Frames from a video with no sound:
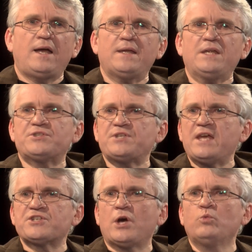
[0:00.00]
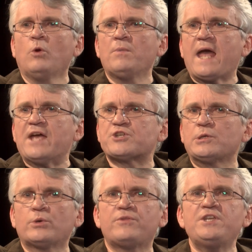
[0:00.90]
It says a woman has to
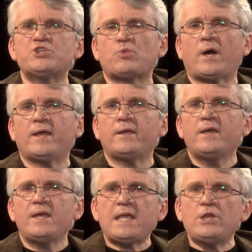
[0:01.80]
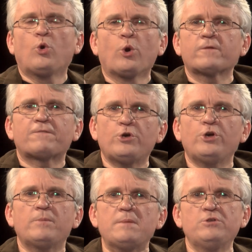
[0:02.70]
look this way in order for
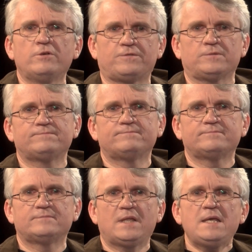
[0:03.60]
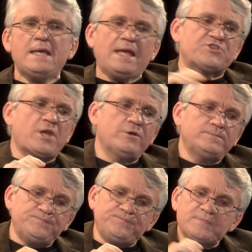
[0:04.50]
her to be beautiful. And
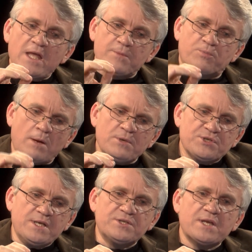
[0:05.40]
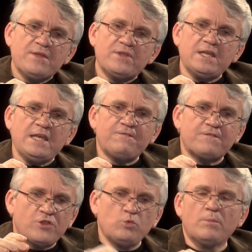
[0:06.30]
so the promise is that
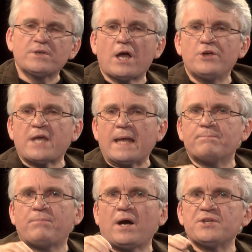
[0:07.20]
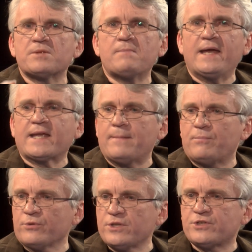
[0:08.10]
if the woman goes out and buys the makeup
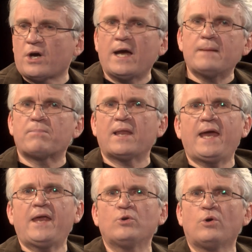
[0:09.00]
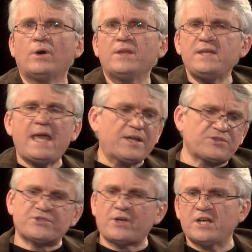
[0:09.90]
or the diet plan or the
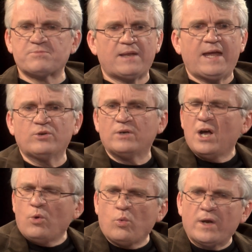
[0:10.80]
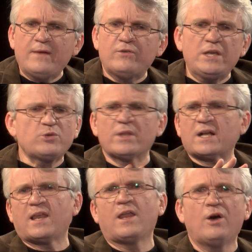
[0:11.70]
exercise plan or whatever it is, or
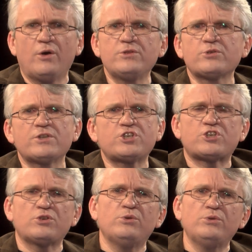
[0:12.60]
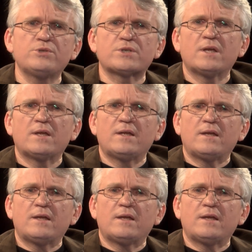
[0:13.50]
the clothes or the shoes,